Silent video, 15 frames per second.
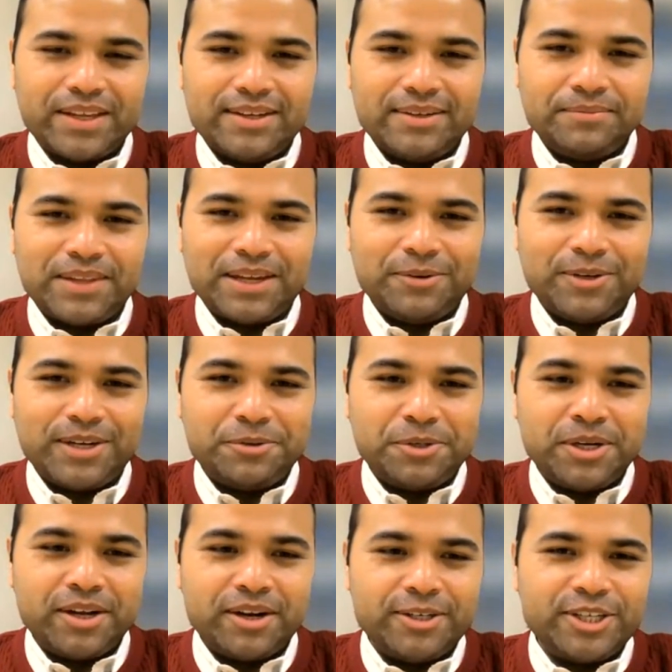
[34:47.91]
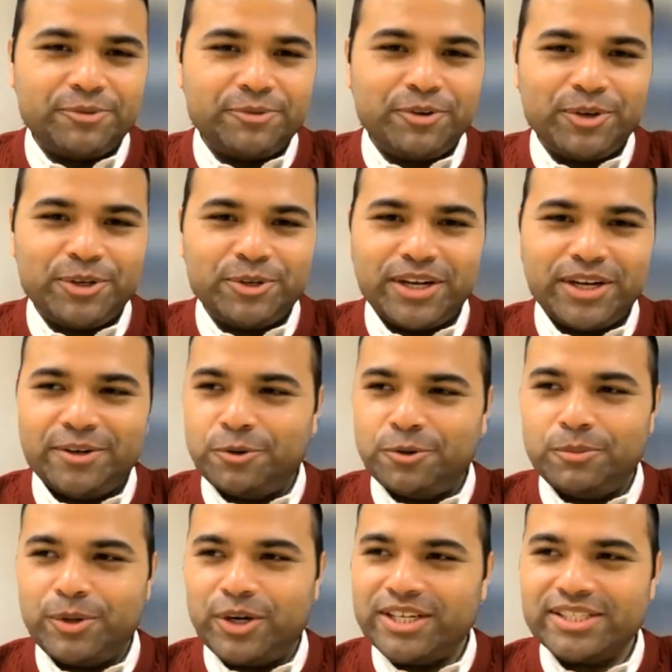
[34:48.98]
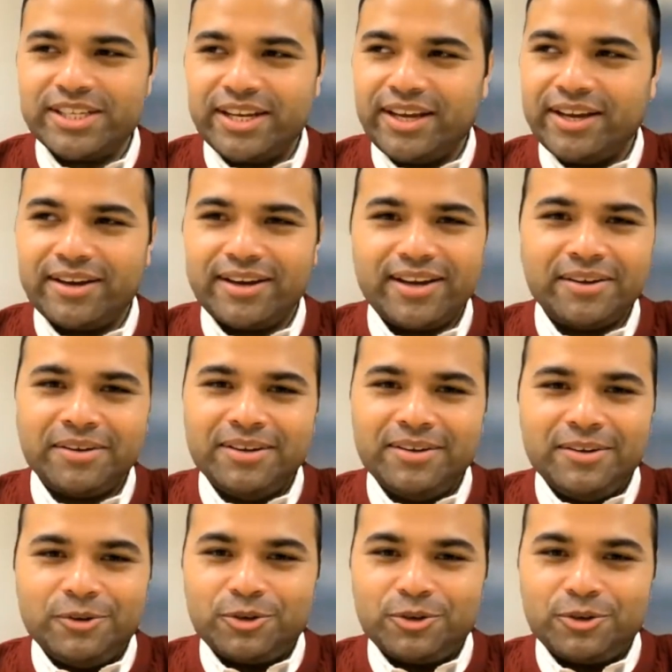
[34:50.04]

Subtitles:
I would encourage everyone to get into robotics and AI.